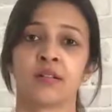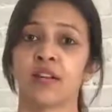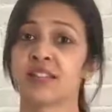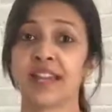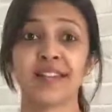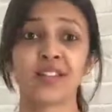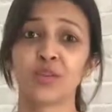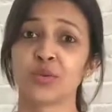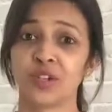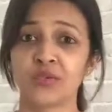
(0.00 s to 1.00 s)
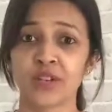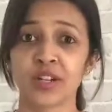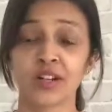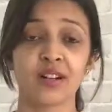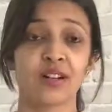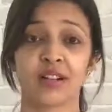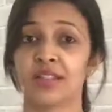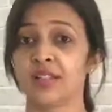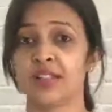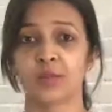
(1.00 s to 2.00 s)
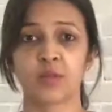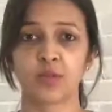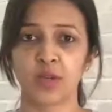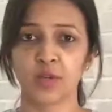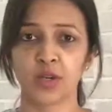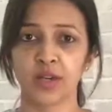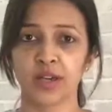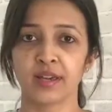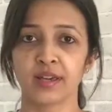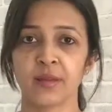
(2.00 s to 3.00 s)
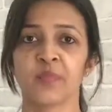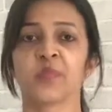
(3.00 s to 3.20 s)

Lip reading: It's getting too difficult, nothing seems to be working.